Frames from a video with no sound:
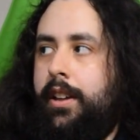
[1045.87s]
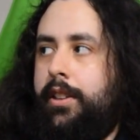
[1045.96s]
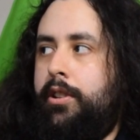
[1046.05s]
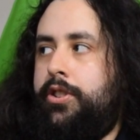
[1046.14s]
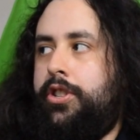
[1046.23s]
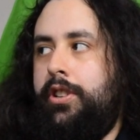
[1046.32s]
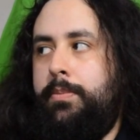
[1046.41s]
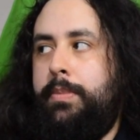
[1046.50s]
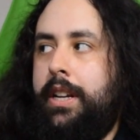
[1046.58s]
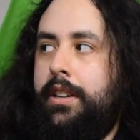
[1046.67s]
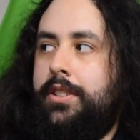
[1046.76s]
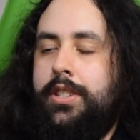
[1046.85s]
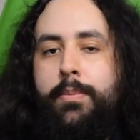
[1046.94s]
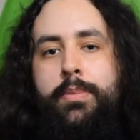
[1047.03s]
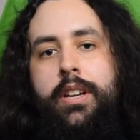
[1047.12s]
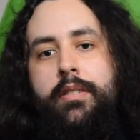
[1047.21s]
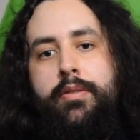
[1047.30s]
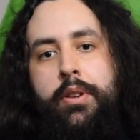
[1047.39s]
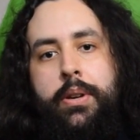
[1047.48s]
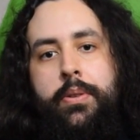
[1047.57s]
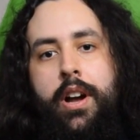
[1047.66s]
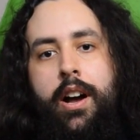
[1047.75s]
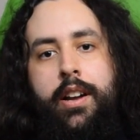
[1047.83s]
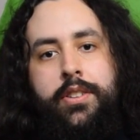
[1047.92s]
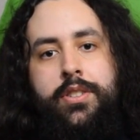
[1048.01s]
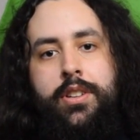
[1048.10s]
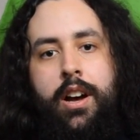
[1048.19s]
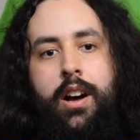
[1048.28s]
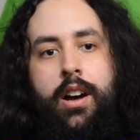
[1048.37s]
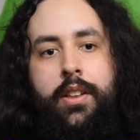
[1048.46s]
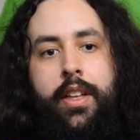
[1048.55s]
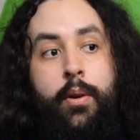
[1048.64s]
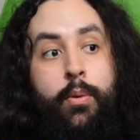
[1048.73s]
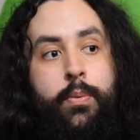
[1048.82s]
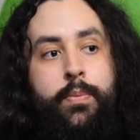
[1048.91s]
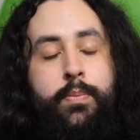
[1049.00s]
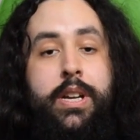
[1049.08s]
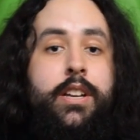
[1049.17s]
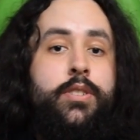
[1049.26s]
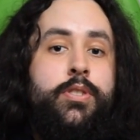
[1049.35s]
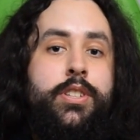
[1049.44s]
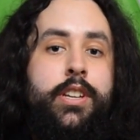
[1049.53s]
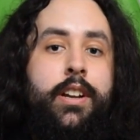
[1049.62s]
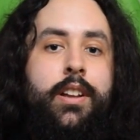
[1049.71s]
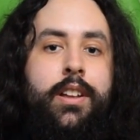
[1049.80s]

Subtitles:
There should be something for you guys that'll be interesting.